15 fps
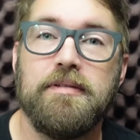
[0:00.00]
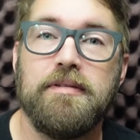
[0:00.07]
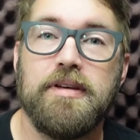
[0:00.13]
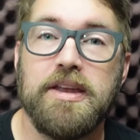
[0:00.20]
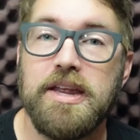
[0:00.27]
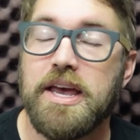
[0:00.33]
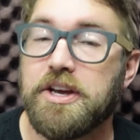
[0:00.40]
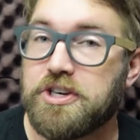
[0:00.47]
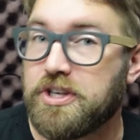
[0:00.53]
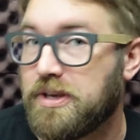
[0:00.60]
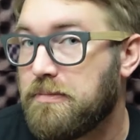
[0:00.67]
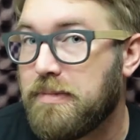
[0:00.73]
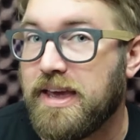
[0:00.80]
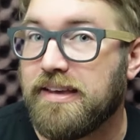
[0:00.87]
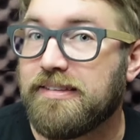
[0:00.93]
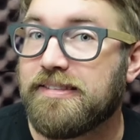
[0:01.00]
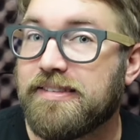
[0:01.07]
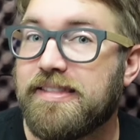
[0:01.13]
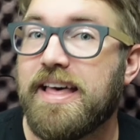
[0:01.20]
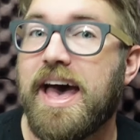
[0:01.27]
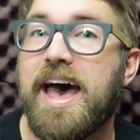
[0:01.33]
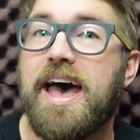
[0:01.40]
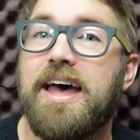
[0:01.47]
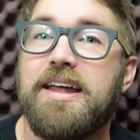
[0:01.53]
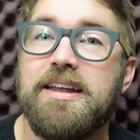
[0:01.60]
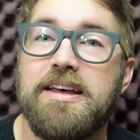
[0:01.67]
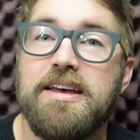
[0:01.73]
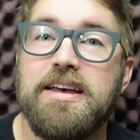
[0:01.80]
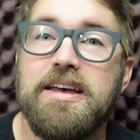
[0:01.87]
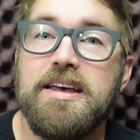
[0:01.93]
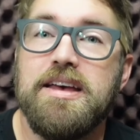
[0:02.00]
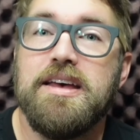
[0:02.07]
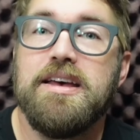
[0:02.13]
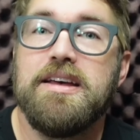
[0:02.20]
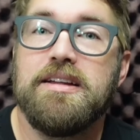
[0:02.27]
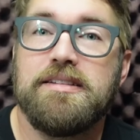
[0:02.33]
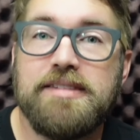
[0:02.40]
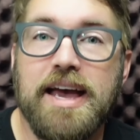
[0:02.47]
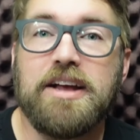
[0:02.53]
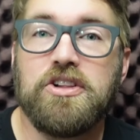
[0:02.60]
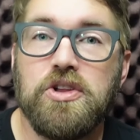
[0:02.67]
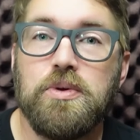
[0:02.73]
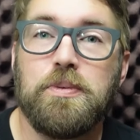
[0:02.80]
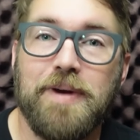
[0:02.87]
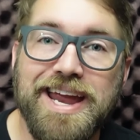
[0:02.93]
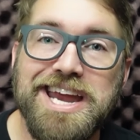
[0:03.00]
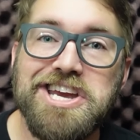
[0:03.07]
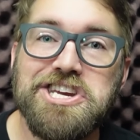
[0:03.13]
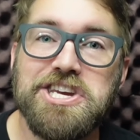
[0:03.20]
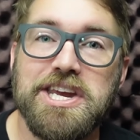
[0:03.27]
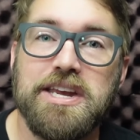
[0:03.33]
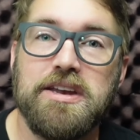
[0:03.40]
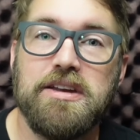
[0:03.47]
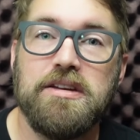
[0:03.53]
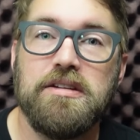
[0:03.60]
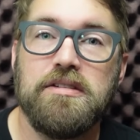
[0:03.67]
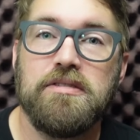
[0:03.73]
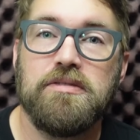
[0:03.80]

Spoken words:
And he actually makes that declaration